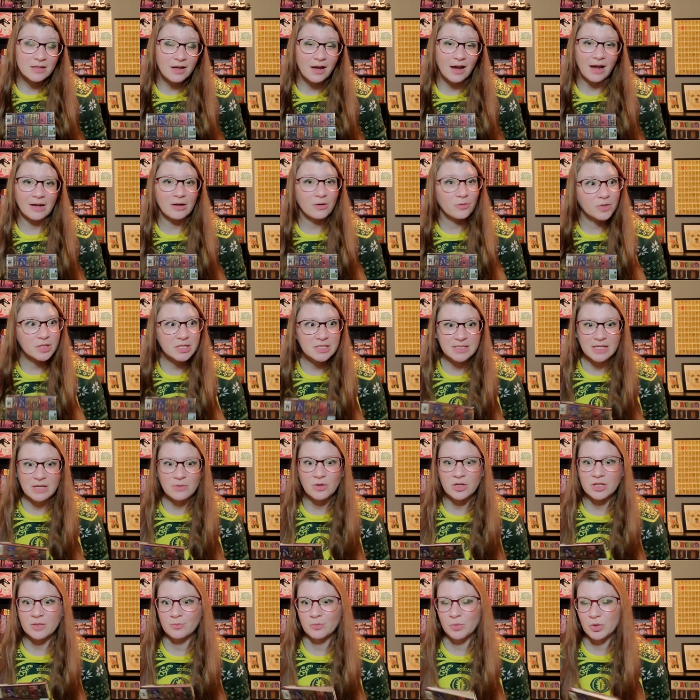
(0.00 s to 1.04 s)
I don't want to say
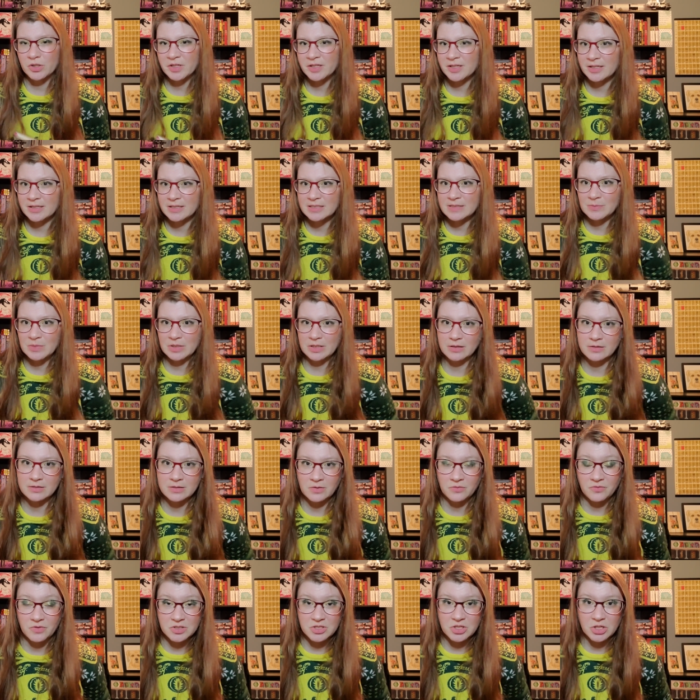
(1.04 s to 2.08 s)
what book it is because
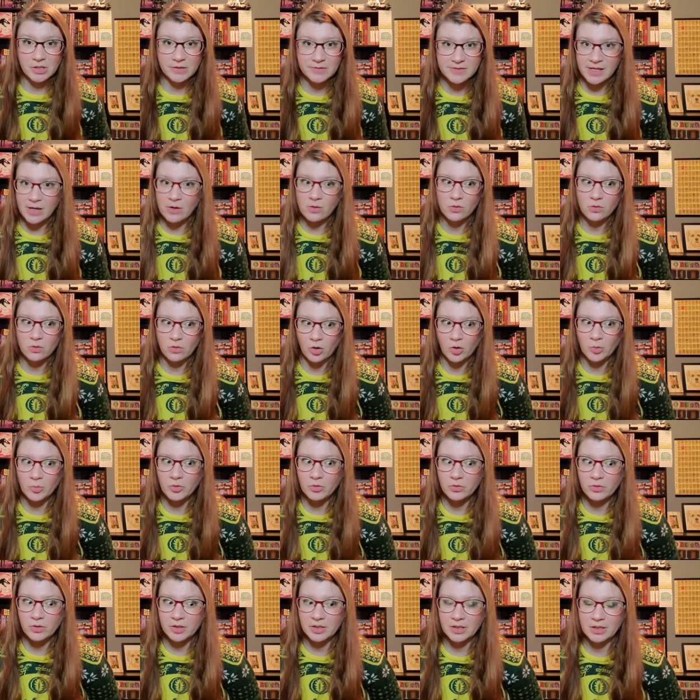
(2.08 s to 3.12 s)
if it turns out
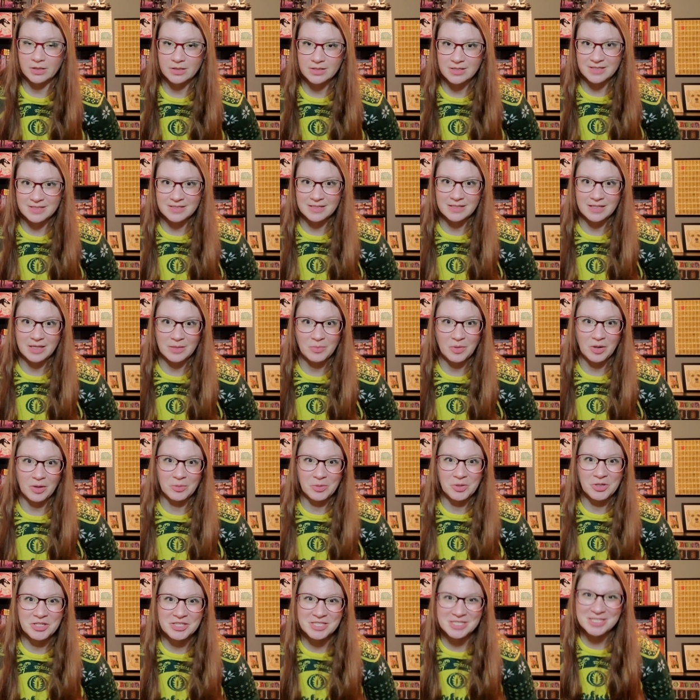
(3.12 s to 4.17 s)
horrible and it doesn't get
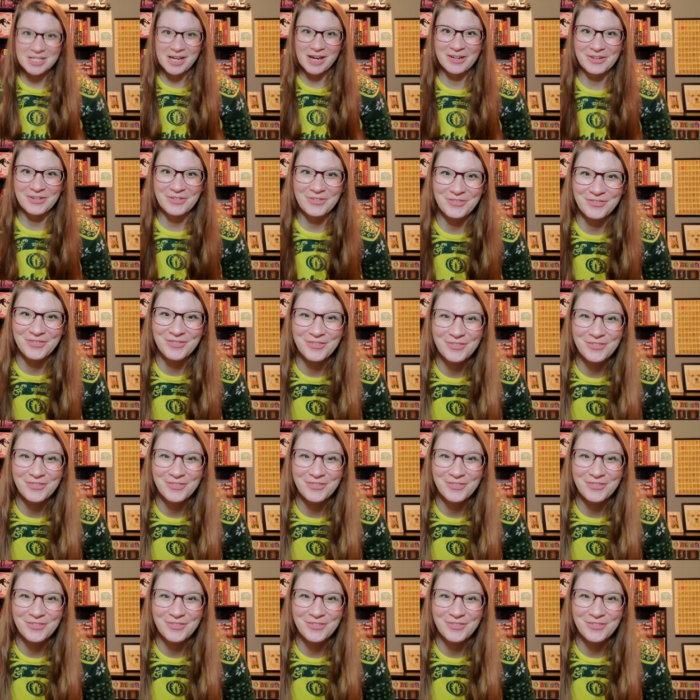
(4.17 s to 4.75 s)
published, I don't